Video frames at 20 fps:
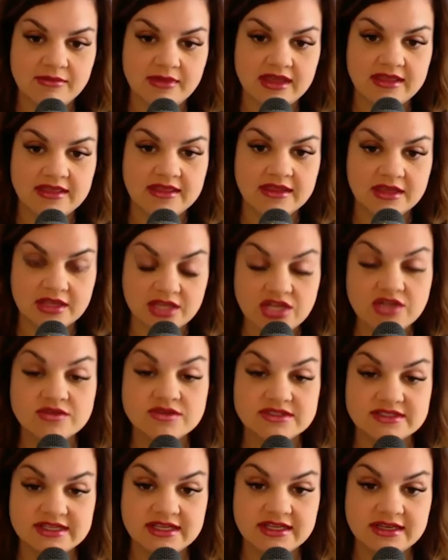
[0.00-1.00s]
in the
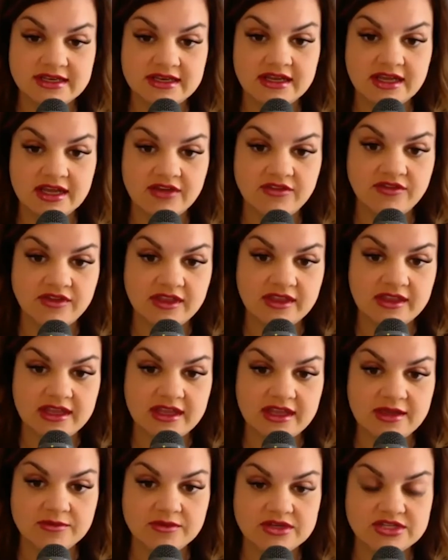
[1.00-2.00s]
Houston
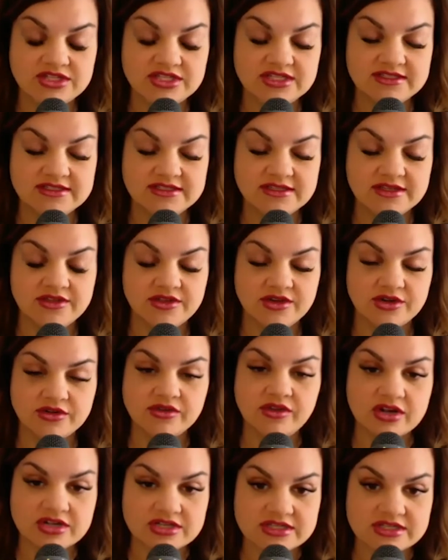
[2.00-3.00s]
affiliate, which is the
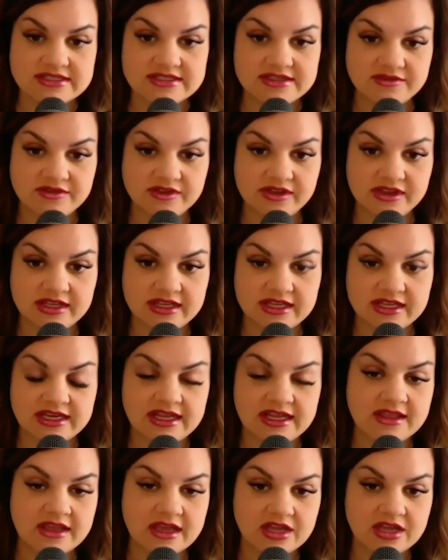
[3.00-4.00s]
third largest affiliate
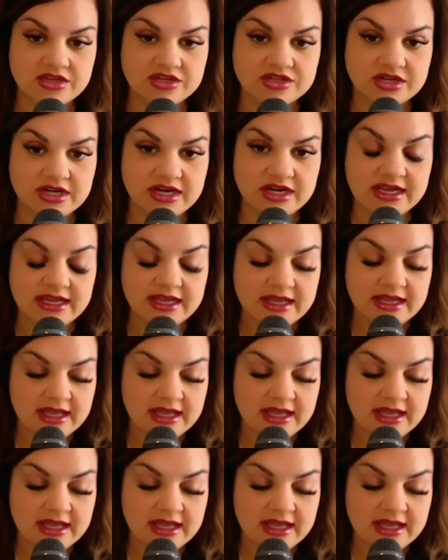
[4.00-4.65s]
in the country.